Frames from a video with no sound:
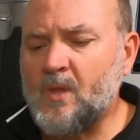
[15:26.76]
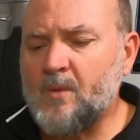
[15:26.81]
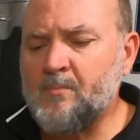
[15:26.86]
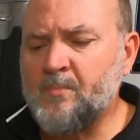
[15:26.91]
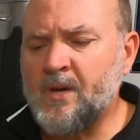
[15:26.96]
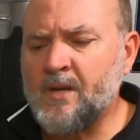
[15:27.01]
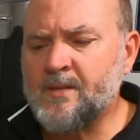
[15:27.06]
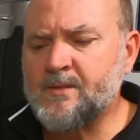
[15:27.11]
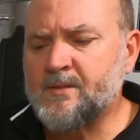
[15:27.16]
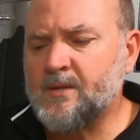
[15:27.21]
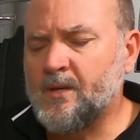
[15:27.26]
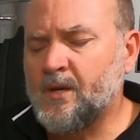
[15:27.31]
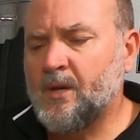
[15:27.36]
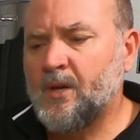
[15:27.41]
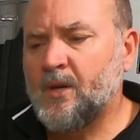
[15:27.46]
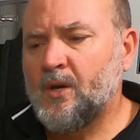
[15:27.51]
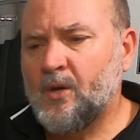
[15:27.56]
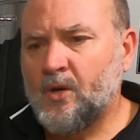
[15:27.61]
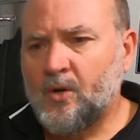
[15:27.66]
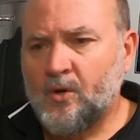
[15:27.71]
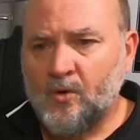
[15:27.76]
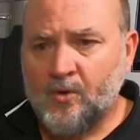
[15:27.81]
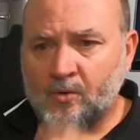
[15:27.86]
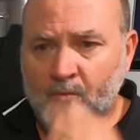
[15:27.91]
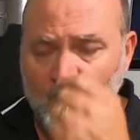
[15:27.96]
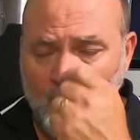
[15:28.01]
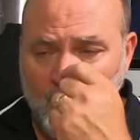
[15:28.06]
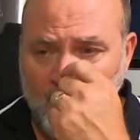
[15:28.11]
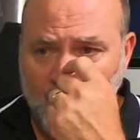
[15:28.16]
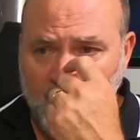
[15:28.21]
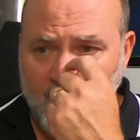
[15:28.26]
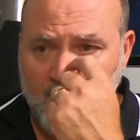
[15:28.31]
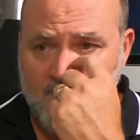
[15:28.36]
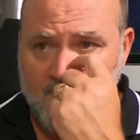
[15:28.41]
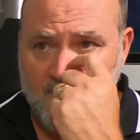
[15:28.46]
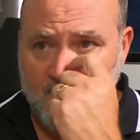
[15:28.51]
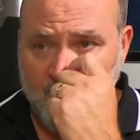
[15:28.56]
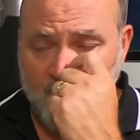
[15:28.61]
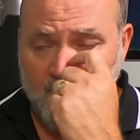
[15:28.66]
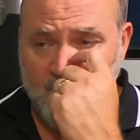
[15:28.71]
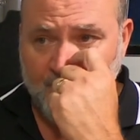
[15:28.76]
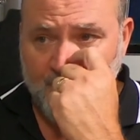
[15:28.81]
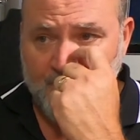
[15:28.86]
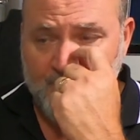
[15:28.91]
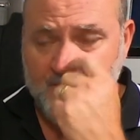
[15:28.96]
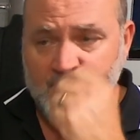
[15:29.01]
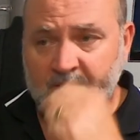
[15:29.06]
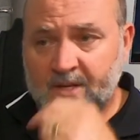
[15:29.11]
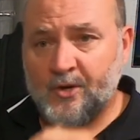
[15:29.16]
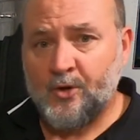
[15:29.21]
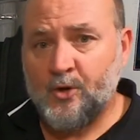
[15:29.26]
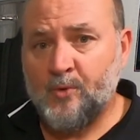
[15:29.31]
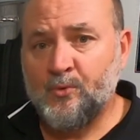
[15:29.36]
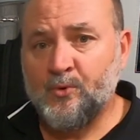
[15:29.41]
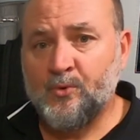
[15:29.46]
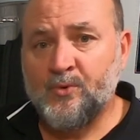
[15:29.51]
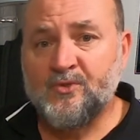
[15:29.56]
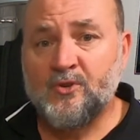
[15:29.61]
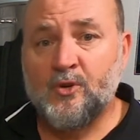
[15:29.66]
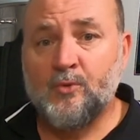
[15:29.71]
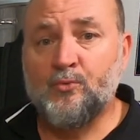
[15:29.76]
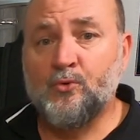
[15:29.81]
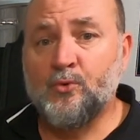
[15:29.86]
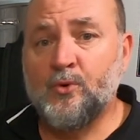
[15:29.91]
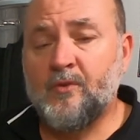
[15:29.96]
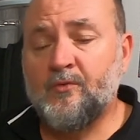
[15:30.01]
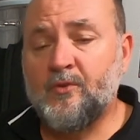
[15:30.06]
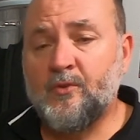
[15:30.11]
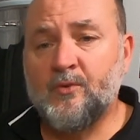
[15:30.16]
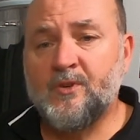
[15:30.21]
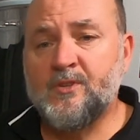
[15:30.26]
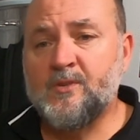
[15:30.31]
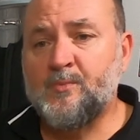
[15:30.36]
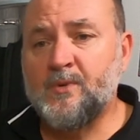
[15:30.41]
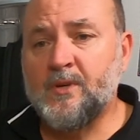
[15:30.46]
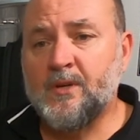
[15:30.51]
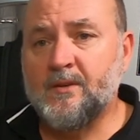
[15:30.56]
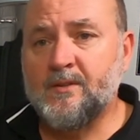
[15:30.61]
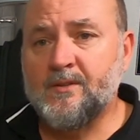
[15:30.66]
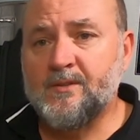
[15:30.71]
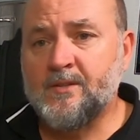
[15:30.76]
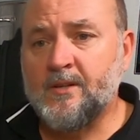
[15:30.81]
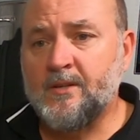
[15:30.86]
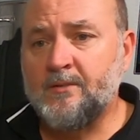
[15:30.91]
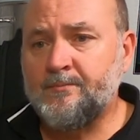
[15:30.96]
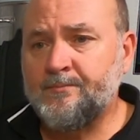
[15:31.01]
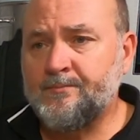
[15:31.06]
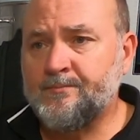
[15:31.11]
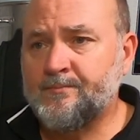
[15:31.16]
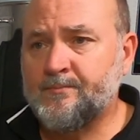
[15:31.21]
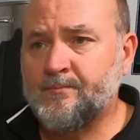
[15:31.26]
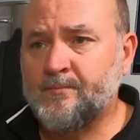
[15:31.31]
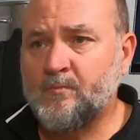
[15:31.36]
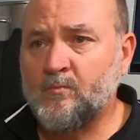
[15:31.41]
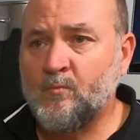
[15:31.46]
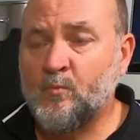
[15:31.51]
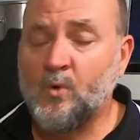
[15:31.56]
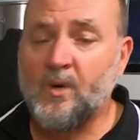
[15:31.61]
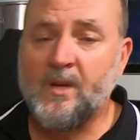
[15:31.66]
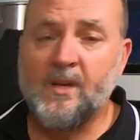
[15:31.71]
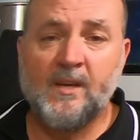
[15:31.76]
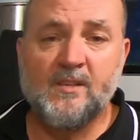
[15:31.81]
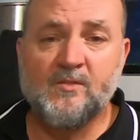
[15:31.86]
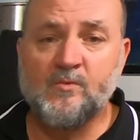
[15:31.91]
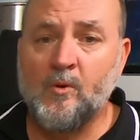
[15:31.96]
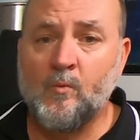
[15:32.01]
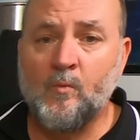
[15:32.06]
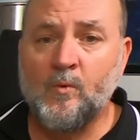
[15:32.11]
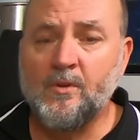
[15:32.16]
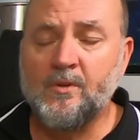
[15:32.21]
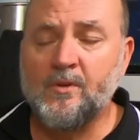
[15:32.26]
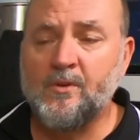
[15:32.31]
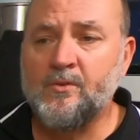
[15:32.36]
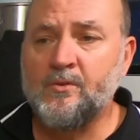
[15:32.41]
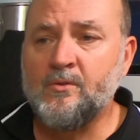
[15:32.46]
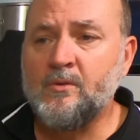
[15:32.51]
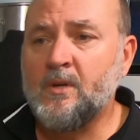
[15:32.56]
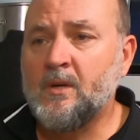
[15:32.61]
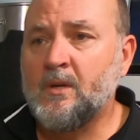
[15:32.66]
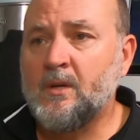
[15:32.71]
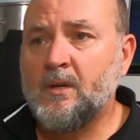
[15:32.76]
But what I did when I first started homebrewing was I brew every recipe under the sun. Well, that's what I wanted to do.